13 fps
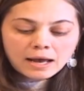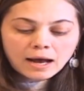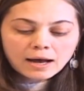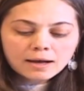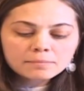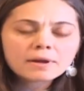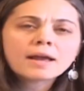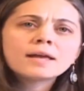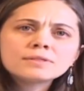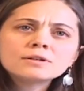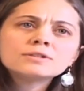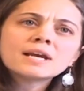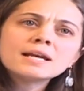And
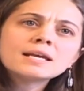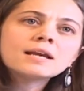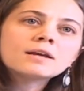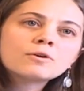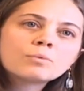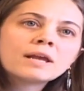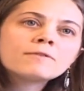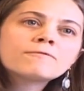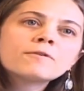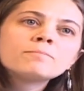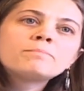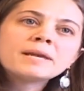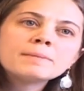they're taking it away
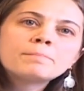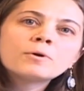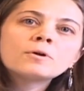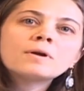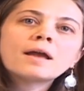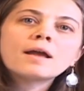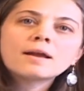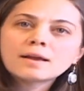from people